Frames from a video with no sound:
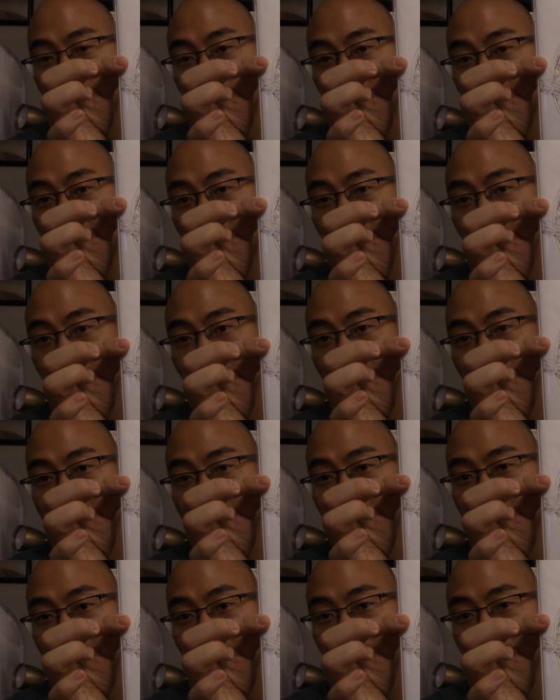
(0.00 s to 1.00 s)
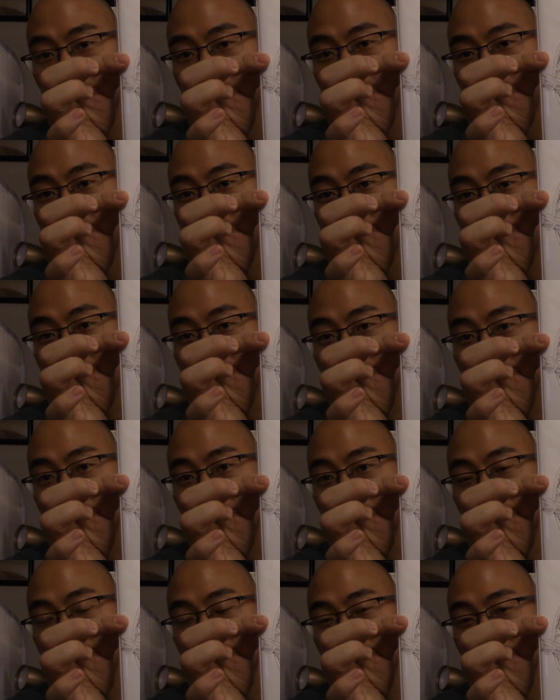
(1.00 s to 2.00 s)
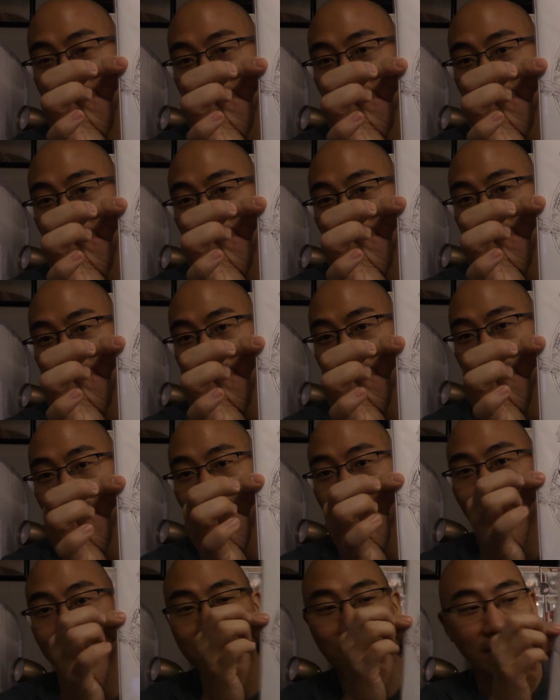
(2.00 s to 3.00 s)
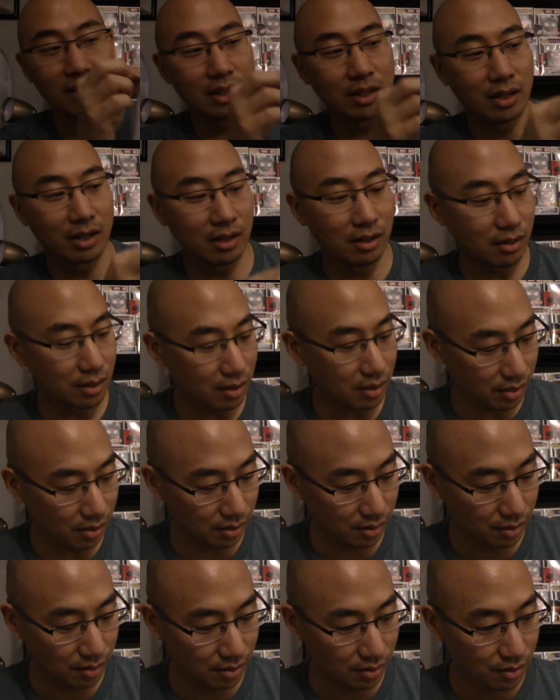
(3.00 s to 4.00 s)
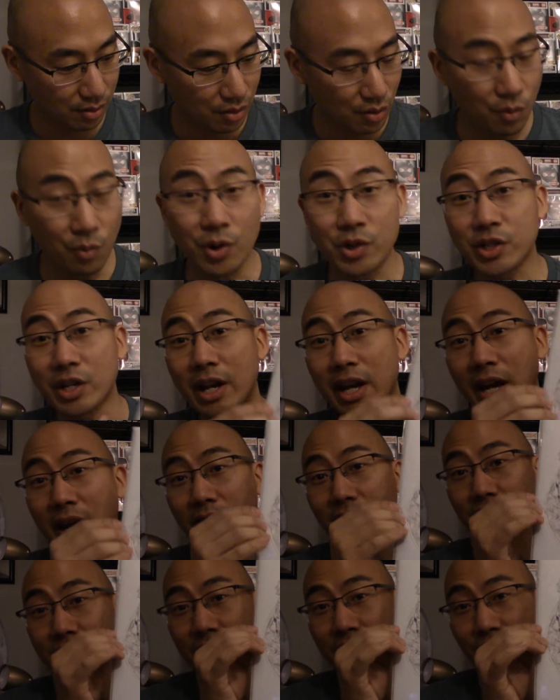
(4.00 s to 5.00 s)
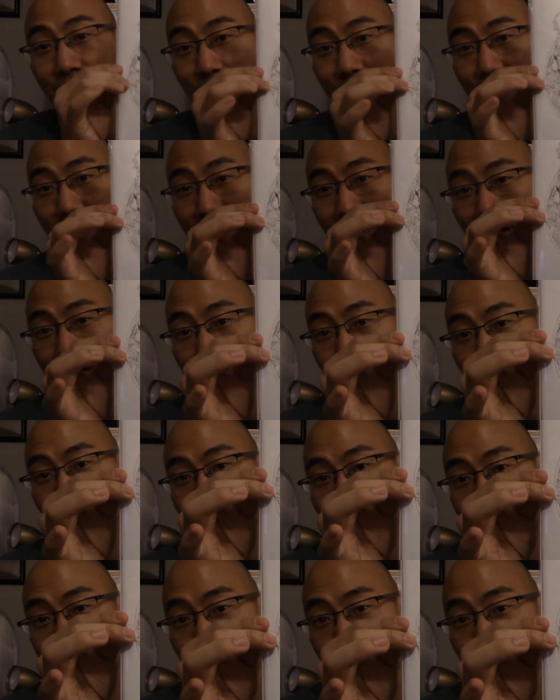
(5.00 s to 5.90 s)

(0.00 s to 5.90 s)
covers, but I saw this sketch variant and wish I had this for the Todd